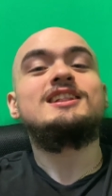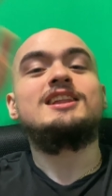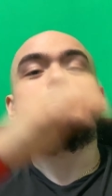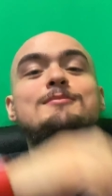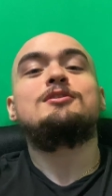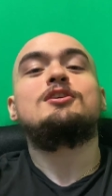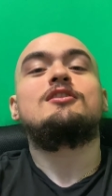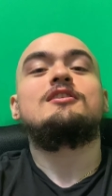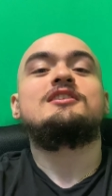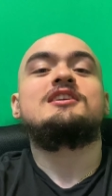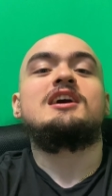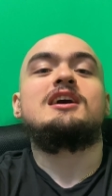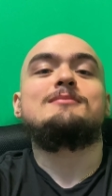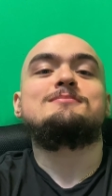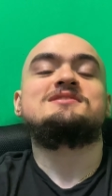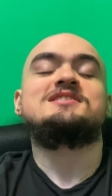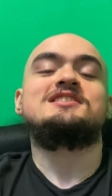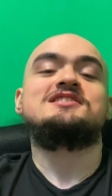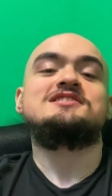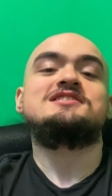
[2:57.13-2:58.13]
Let me know in the
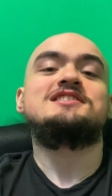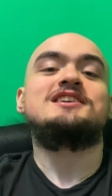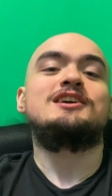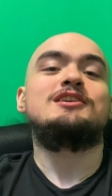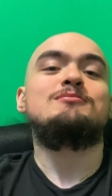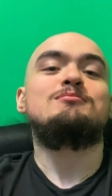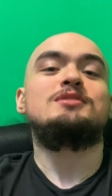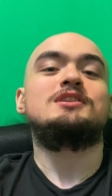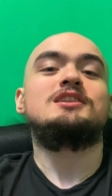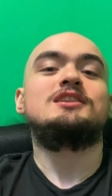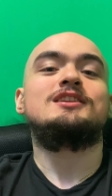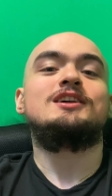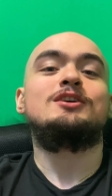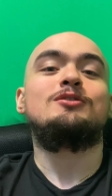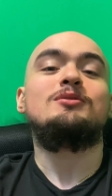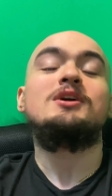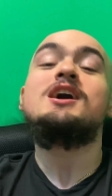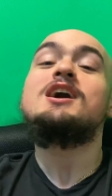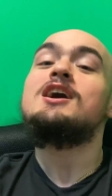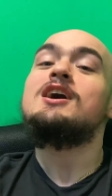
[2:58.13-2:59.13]
comment section down
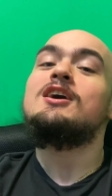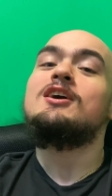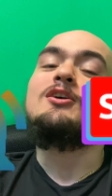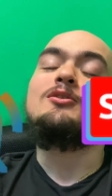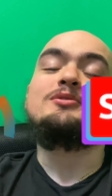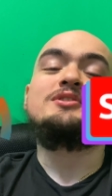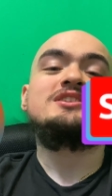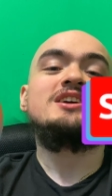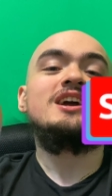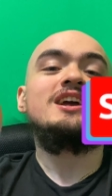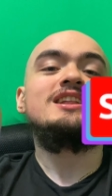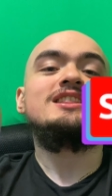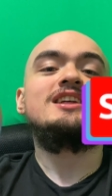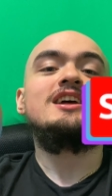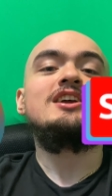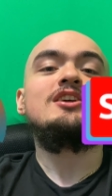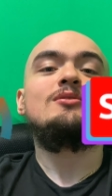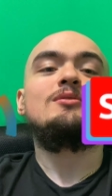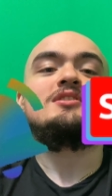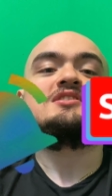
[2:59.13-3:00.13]
below. Okay,
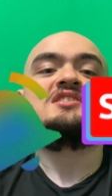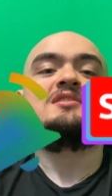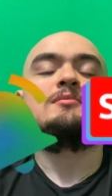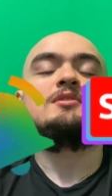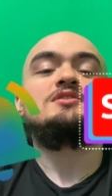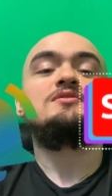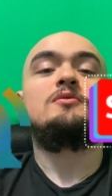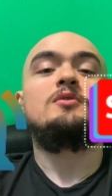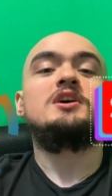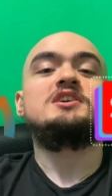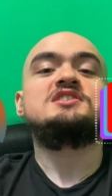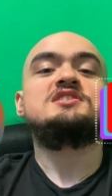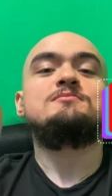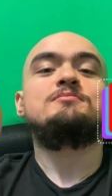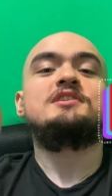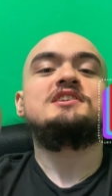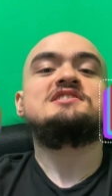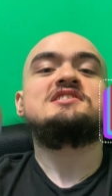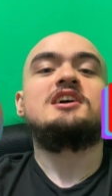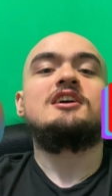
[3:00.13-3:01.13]
thank you all so much for watching.
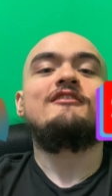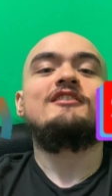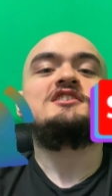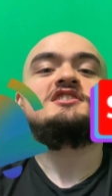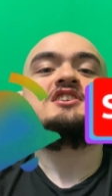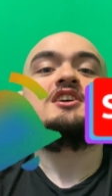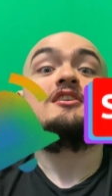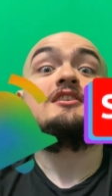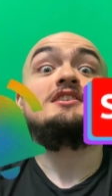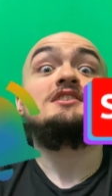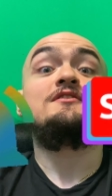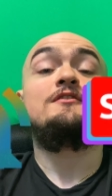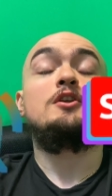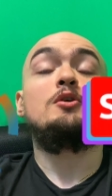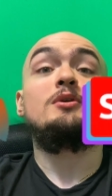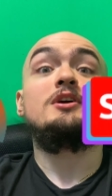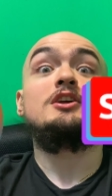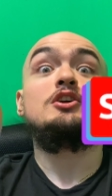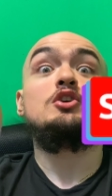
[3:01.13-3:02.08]
Please comment, share, this video a